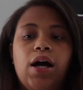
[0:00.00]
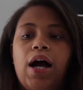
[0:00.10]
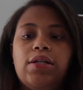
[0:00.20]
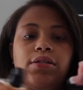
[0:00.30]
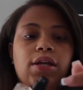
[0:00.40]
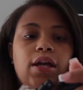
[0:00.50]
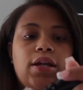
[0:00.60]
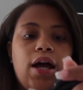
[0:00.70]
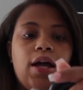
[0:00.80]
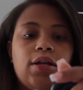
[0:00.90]
I just
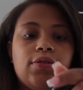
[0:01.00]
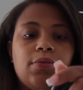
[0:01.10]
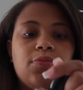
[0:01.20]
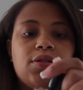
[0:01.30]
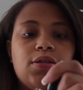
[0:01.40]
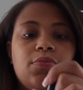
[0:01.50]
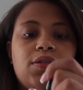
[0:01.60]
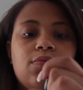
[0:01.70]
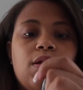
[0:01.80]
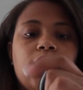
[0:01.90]
cannot. I'm just gonna be
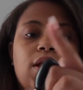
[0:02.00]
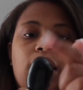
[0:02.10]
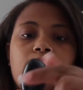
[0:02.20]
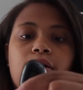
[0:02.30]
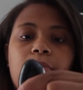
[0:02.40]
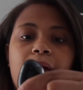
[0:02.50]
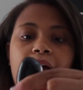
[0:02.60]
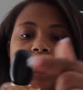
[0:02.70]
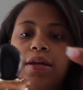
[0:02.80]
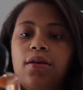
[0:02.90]
smelling like a
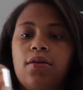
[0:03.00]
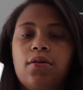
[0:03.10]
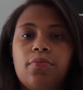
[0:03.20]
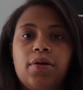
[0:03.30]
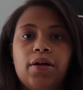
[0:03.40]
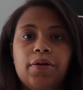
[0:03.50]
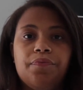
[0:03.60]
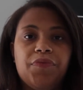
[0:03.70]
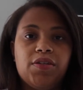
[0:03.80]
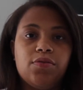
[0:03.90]
baddie. But
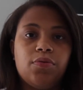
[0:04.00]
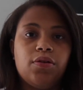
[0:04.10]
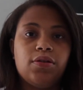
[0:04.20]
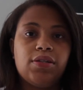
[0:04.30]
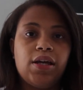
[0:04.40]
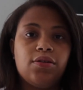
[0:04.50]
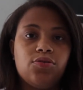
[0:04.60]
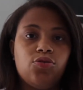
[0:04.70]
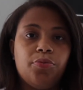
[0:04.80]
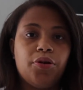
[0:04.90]
this is what it looks like.
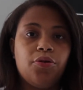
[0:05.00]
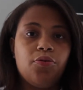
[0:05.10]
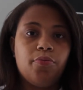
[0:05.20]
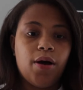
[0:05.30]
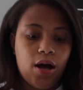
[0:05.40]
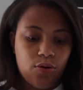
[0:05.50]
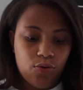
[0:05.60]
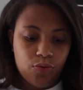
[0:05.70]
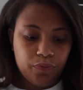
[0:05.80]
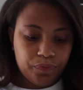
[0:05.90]
Super cute
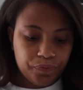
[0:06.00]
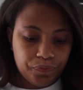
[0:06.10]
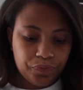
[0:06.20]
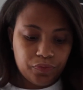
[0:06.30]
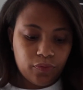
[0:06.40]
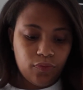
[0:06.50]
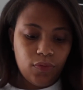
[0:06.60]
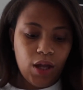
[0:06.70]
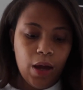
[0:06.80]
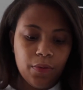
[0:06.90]
bottle.
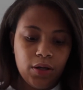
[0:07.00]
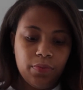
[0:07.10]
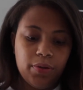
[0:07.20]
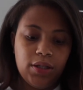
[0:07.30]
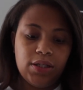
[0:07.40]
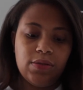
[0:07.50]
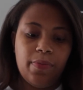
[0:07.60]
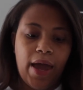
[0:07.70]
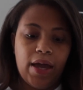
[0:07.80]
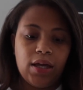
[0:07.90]
I'm gonna put this
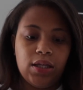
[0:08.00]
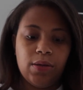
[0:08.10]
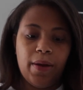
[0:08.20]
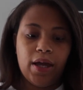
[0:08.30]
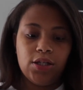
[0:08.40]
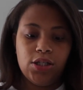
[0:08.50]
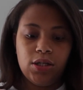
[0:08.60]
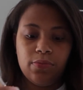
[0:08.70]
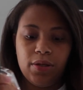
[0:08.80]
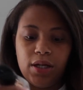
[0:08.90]
back in the
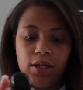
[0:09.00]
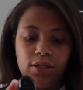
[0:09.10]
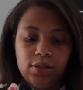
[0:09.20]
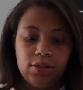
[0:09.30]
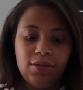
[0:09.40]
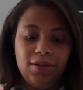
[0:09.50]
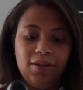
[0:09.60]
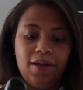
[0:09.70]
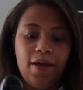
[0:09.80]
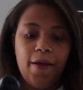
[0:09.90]
packaging because
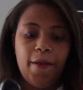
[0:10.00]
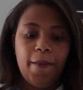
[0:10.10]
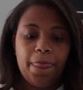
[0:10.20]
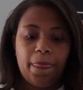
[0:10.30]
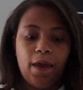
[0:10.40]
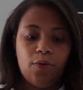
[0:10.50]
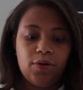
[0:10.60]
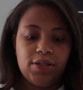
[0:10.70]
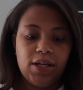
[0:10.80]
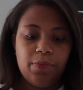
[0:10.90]
I
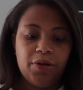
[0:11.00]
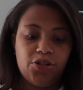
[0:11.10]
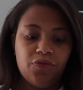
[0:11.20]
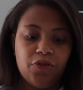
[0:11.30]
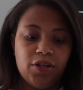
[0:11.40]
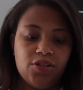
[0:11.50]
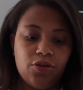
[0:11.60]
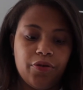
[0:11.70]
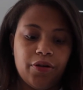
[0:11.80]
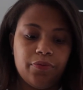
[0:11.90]
want to take a picture for
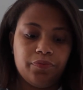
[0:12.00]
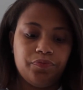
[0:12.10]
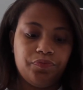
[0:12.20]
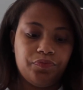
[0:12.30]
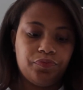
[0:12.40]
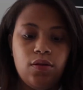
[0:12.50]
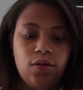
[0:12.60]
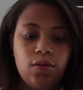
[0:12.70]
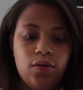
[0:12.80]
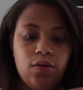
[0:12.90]
Instagram.
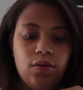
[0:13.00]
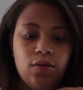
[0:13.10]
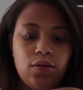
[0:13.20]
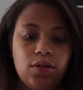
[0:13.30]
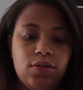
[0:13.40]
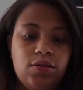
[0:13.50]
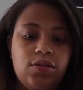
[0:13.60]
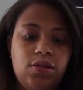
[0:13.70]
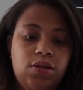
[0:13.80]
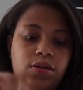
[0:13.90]
Let's
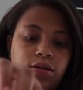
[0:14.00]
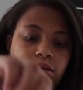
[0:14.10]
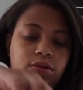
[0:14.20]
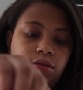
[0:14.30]
see.